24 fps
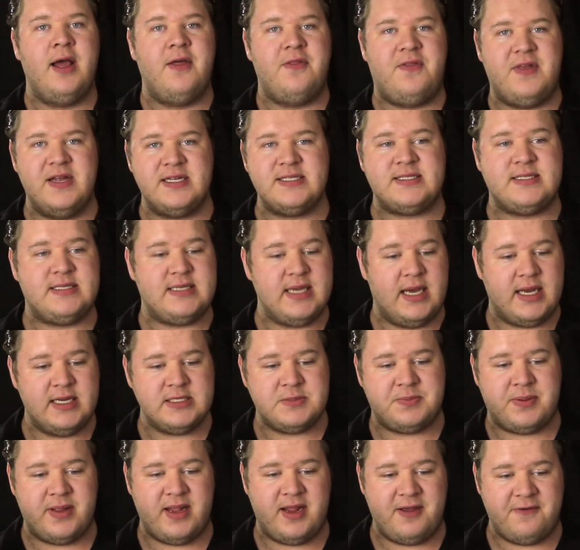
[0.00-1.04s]
this
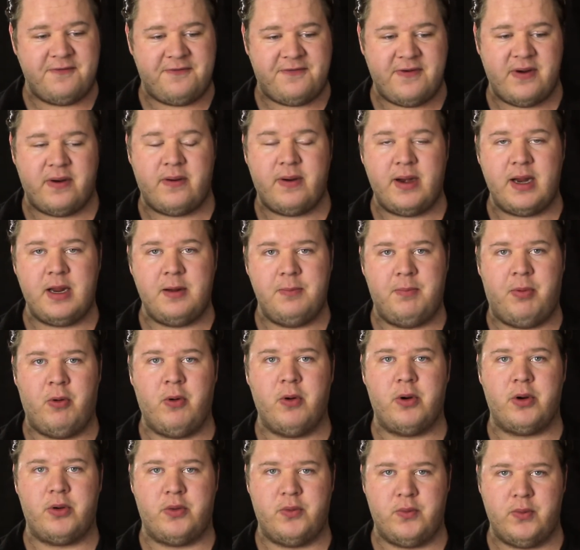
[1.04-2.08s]
does play a very
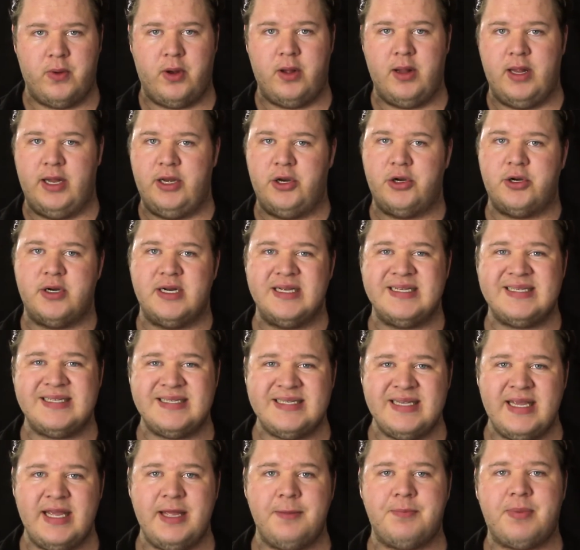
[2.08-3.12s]
important role, and you're going to
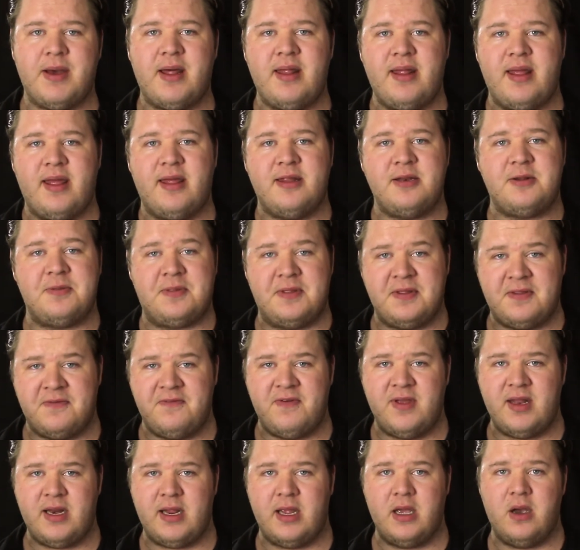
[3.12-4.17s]
see by the end of this
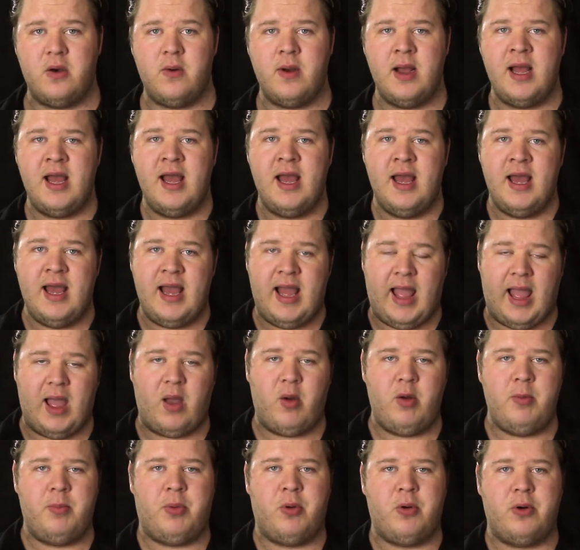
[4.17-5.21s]
video
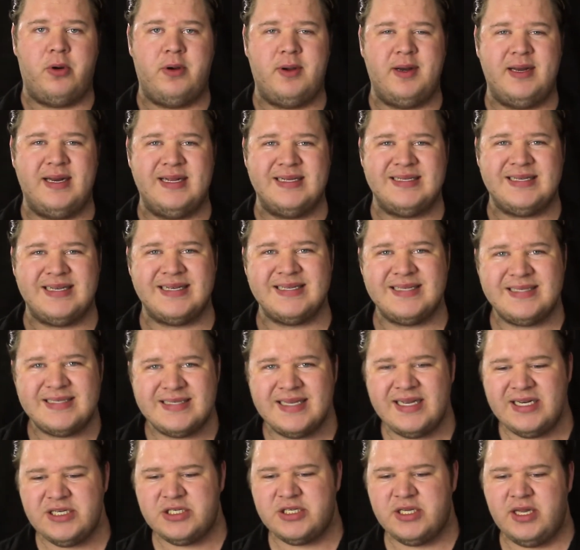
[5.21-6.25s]
how important it is, because
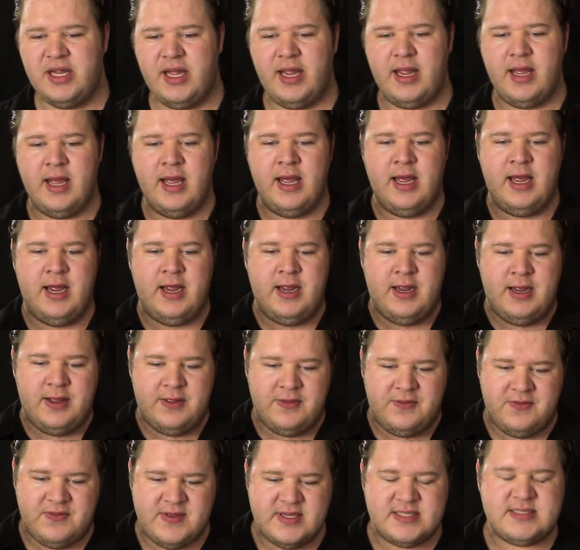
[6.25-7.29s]
essentially
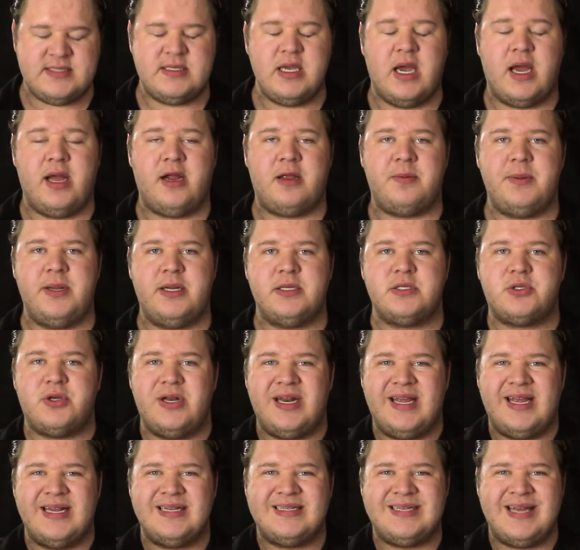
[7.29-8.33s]
this document is
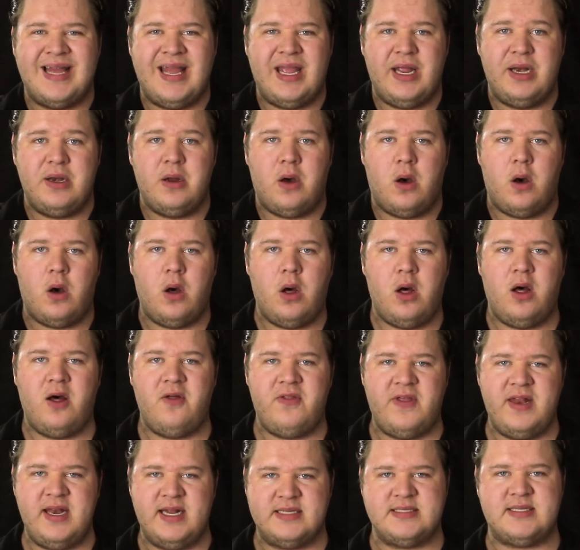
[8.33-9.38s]
going to contain all
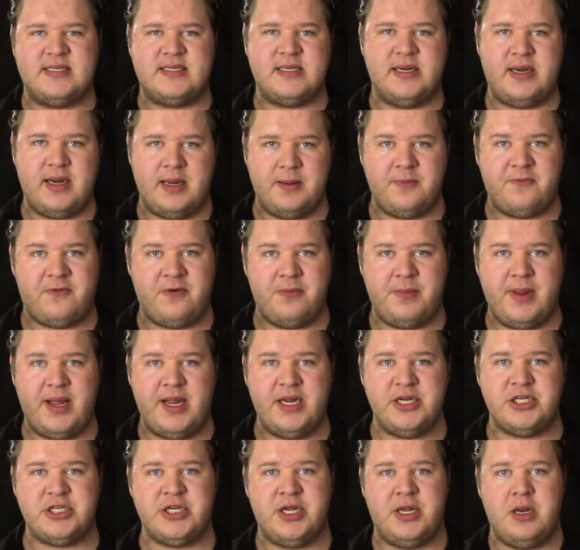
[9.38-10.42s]
the necessary
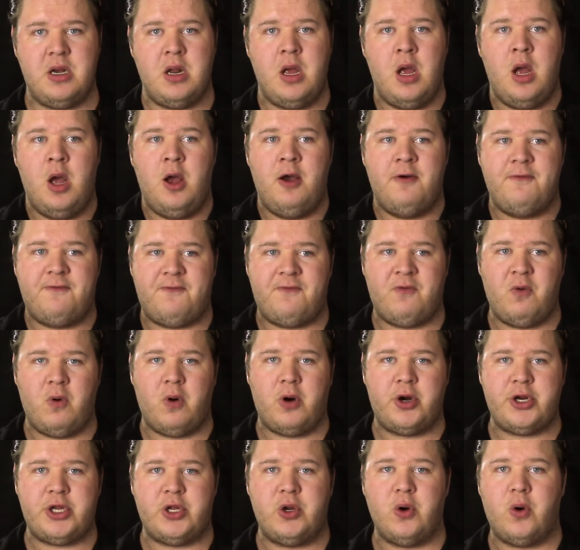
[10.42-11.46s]
information
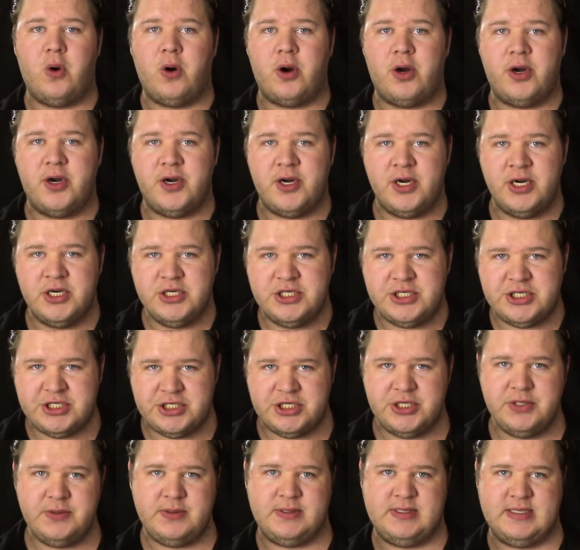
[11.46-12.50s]
for your
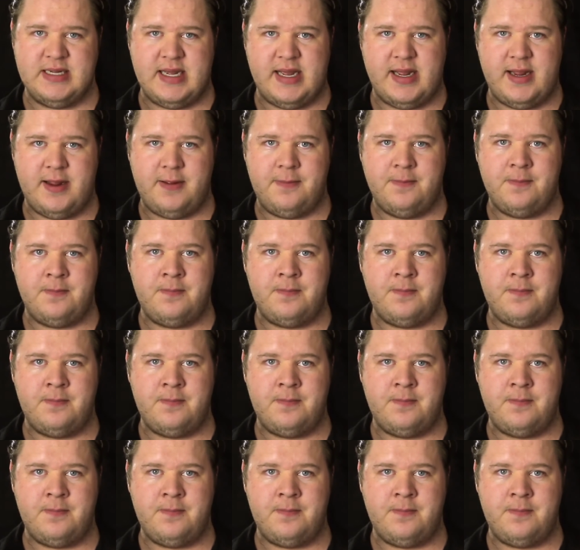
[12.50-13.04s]
shoot day.